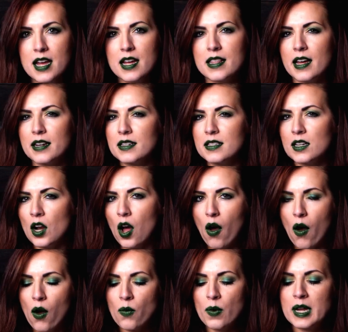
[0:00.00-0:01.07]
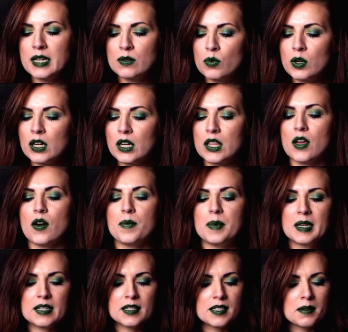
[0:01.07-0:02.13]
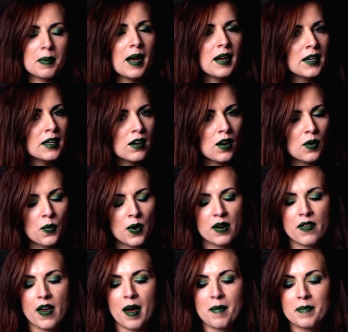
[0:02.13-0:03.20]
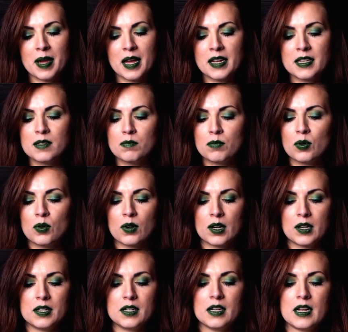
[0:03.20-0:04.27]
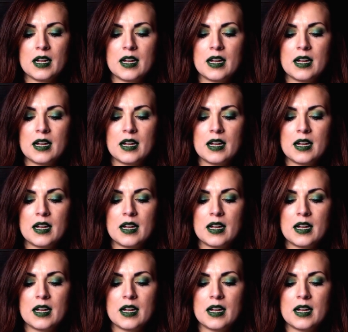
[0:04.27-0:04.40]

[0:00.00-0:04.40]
That doesn't always work though, because depending on where that base board,